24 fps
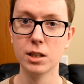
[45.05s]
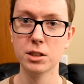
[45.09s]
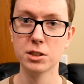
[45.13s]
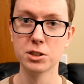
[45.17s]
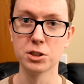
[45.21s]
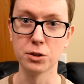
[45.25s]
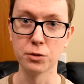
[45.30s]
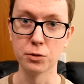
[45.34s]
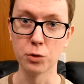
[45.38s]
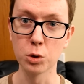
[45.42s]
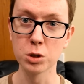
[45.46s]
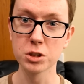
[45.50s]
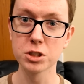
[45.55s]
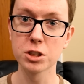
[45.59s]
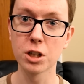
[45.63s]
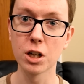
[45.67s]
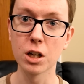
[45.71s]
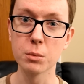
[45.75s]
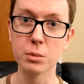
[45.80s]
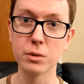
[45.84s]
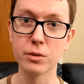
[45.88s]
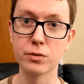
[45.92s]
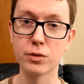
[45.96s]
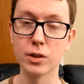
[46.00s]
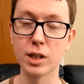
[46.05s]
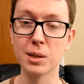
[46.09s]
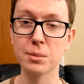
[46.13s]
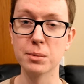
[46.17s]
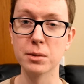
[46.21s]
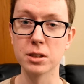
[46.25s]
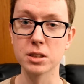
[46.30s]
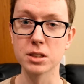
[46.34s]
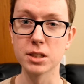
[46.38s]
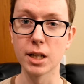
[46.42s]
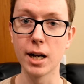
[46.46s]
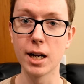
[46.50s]
So forged carbon
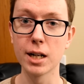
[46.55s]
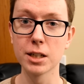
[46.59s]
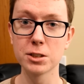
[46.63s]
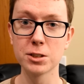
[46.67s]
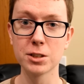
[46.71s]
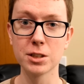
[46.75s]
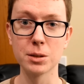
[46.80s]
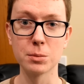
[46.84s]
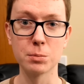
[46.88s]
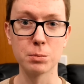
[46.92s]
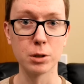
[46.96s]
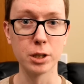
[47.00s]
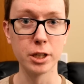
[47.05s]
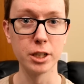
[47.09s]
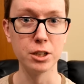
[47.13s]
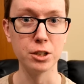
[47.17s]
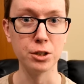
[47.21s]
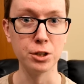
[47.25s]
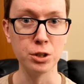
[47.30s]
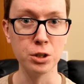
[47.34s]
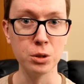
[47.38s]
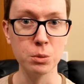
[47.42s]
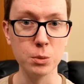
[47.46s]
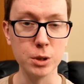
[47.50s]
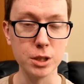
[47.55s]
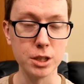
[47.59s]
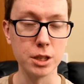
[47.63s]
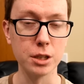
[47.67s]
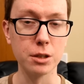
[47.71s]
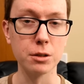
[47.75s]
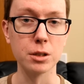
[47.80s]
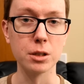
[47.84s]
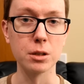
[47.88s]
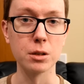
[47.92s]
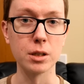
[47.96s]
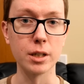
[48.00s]
fiber is actually a pretty new
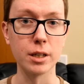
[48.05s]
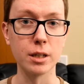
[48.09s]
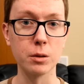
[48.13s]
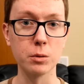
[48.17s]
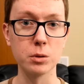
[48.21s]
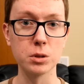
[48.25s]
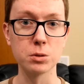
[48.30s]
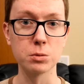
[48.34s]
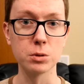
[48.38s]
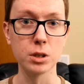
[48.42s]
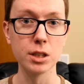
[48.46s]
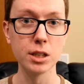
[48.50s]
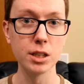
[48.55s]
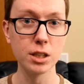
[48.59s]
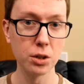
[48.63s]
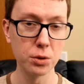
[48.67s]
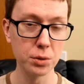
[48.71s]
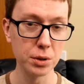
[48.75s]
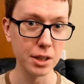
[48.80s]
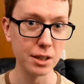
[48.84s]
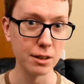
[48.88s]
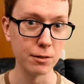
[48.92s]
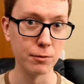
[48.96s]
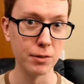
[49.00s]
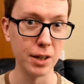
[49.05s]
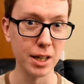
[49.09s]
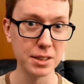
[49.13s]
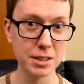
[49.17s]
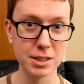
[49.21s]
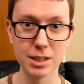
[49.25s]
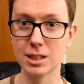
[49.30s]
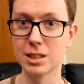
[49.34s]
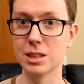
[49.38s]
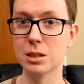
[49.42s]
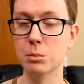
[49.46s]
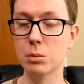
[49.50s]
material and it was really only
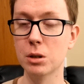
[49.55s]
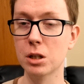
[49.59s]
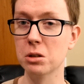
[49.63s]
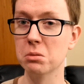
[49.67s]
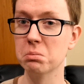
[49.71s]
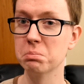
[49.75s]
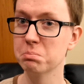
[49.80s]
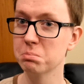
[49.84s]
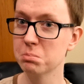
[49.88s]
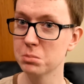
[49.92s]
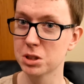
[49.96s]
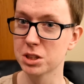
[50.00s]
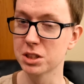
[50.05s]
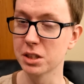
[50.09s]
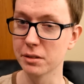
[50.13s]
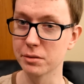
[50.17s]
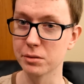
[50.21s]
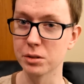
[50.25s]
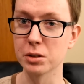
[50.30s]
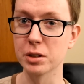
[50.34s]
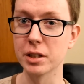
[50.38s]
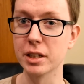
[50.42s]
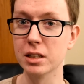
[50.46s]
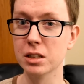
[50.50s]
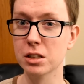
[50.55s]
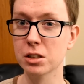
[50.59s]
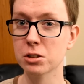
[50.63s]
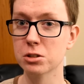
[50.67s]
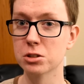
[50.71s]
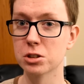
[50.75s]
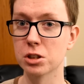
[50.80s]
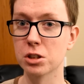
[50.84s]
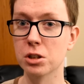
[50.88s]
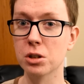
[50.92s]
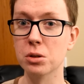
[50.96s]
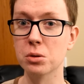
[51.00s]
invented about seven or eight
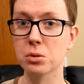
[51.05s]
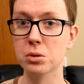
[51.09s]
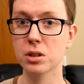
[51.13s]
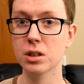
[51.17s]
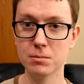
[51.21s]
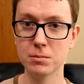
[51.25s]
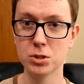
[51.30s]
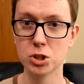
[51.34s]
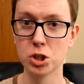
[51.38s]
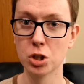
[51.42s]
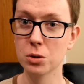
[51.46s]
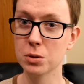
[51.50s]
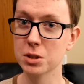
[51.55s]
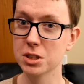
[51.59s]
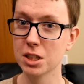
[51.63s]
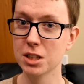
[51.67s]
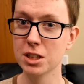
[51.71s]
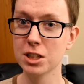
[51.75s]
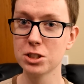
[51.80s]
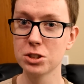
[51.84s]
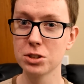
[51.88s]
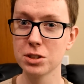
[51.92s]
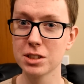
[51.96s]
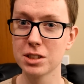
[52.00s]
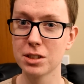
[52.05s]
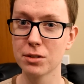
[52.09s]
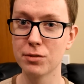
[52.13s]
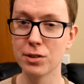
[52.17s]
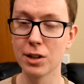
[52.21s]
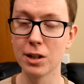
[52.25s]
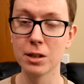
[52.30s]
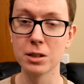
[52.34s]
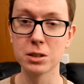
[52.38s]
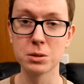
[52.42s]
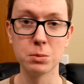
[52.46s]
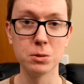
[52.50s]
years ago. So it was initially
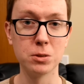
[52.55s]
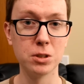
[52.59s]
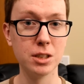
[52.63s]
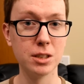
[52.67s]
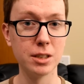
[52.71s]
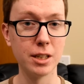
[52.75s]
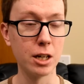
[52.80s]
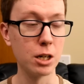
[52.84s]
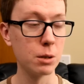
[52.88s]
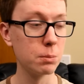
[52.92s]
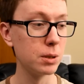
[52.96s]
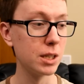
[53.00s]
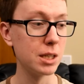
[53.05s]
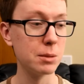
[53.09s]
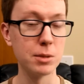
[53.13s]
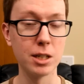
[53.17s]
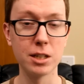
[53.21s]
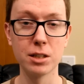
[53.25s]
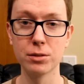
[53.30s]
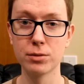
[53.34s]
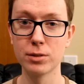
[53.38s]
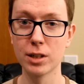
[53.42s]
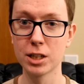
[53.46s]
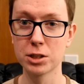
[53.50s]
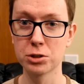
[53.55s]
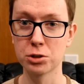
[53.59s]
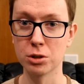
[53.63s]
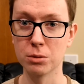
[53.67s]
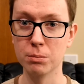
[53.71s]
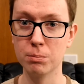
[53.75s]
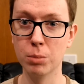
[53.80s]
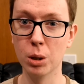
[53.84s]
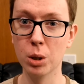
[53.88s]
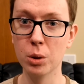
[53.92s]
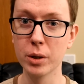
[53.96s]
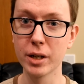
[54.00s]
developed between airplane manufacturer
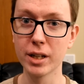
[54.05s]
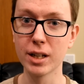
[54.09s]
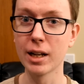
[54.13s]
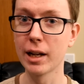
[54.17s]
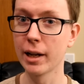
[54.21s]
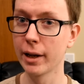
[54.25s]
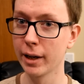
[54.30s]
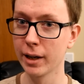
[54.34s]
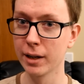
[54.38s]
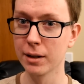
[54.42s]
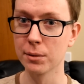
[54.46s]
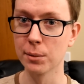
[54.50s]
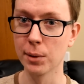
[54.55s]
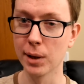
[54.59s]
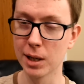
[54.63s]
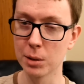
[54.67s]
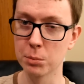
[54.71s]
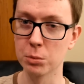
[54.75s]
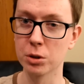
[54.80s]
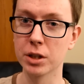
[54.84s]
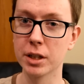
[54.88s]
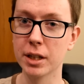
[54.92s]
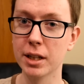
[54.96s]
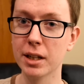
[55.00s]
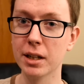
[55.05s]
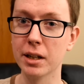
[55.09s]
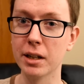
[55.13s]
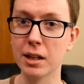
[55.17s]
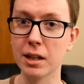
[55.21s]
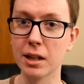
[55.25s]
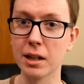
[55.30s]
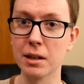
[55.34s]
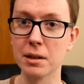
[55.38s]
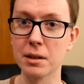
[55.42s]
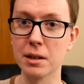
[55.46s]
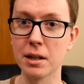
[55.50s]
Boeing and
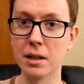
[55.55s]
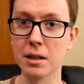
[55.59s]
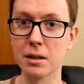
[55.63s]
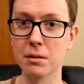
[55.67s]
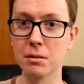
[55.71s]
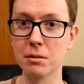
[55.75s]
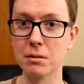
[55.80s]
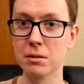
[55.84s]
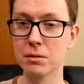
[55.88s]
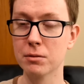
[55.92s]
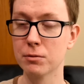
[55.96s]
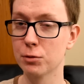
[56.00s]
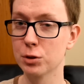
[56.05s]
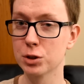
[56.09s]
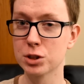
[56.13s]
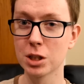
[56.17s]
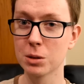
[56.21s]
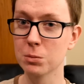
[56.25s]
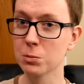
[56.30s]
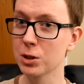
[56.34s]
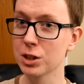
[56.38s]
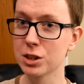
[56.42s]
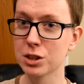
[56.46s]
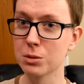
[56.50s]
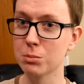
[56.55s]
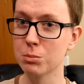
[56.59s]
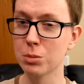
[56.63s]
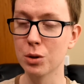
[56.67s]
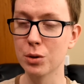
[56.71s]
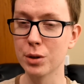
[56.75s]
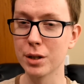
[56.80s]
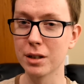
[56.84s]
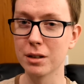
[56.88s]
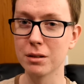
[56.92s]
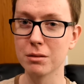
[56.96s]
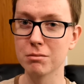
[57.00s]
Lamborghini and then for some reason
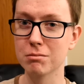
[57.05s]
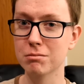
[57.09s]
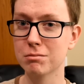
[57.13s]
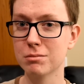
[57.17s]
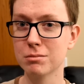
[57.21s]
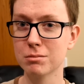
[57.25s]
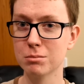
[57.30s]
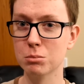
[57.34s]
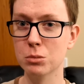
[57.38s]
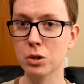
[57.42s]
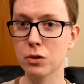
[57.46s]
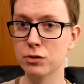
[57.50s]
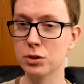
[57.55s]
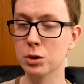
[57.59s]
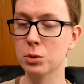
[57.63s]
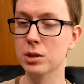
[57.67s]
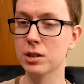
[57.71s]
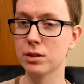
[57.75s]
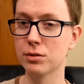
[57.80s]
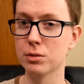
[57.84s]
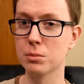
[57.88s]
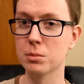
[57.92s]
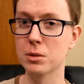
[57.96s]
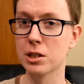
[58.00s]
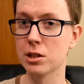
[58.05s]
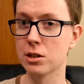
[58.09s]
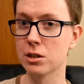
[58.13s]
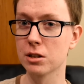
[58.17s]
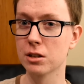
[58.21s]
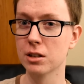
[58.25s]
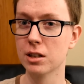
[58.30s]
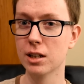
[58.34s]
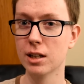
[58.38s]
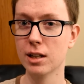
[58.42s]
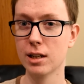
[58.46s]
Boeing moved away from there